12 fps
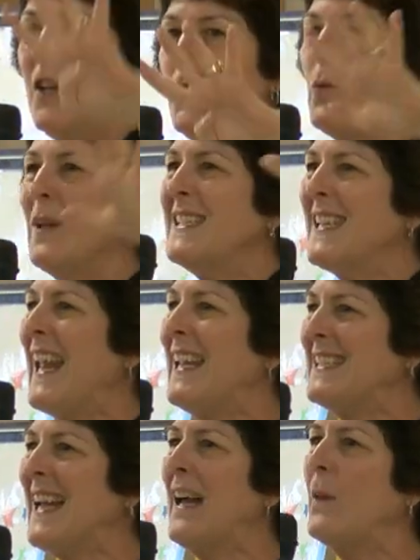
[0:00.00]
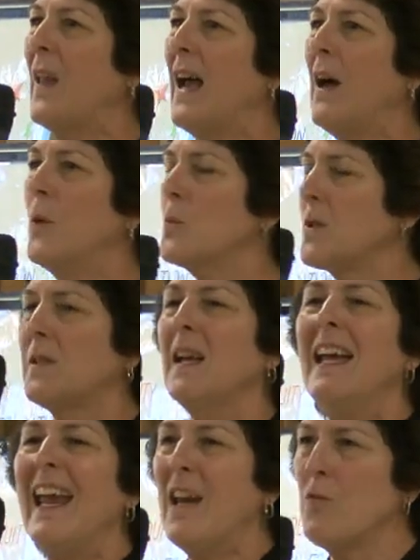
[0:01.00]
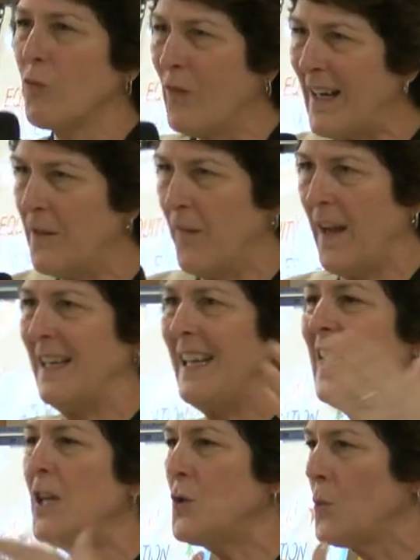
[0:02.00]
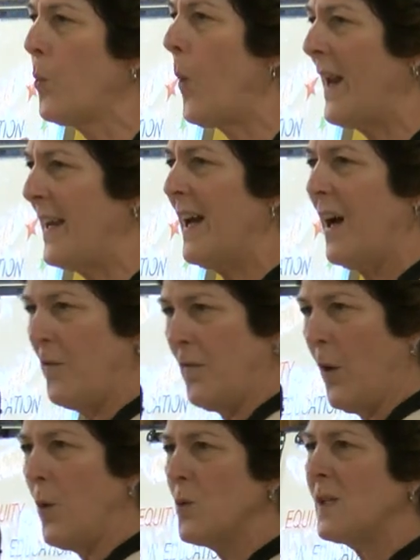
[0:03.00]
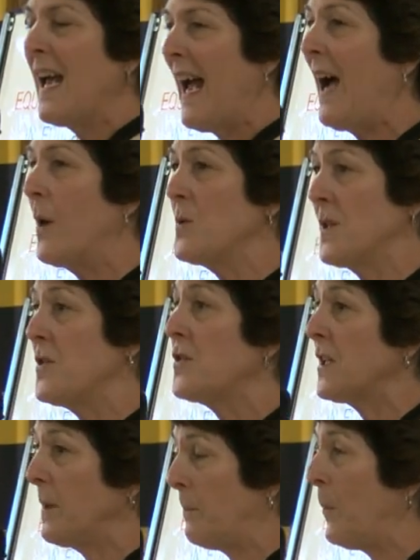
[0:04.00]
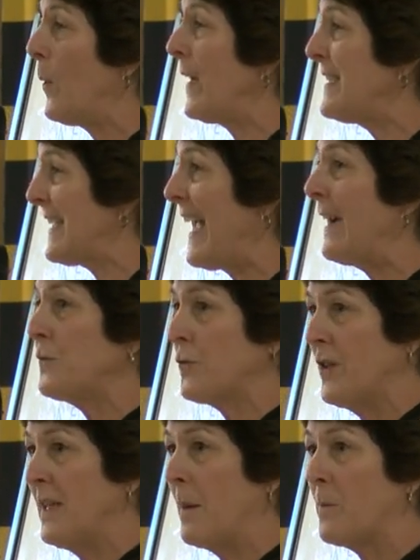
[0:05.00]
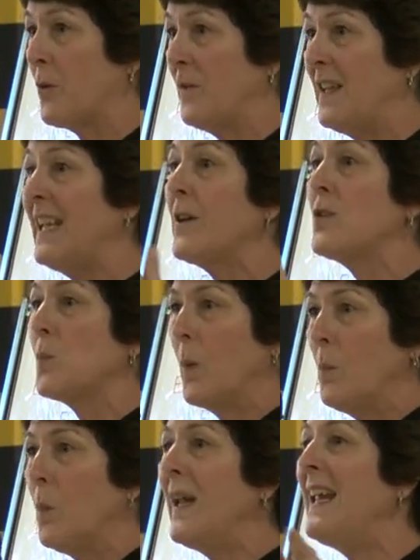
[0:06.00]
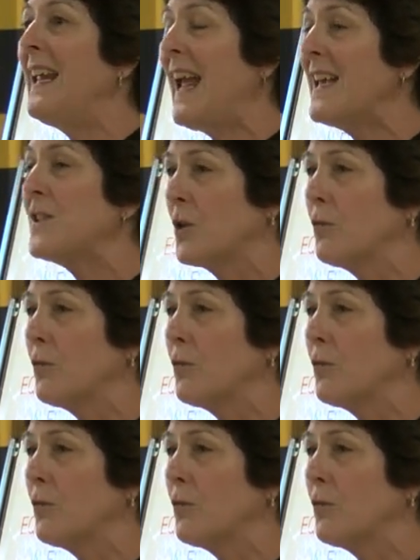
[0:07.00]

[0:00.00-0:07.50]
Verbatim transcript: You can take down the house and renovate each one of those houses to the point after a number of years when we as a